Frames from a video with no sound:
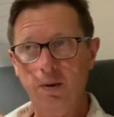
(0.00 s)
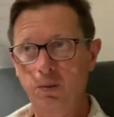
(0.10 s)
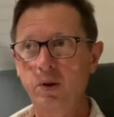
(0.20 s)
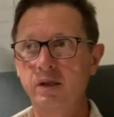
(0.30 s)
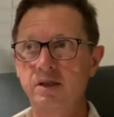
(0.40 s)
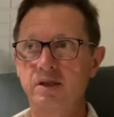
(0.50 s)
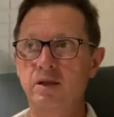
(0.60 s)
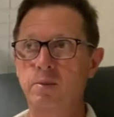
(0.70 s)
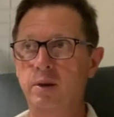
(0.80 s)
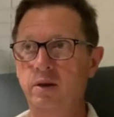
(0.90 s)
prudence is
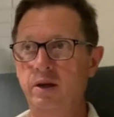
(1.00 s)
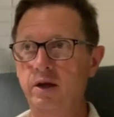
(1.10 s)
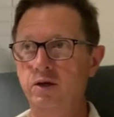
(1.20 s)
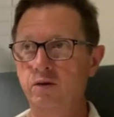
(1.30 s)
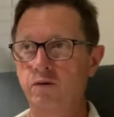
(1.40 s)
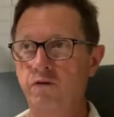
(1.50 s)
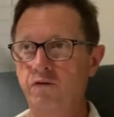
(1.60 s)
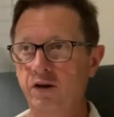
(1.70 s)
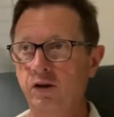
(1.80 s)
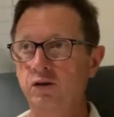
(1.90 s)
the ability to
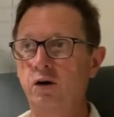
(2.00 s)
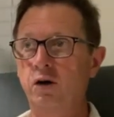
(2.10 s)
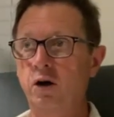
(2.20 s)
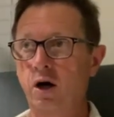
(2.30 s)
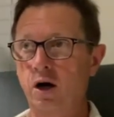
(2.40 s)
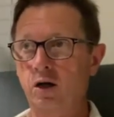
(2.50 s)
filter our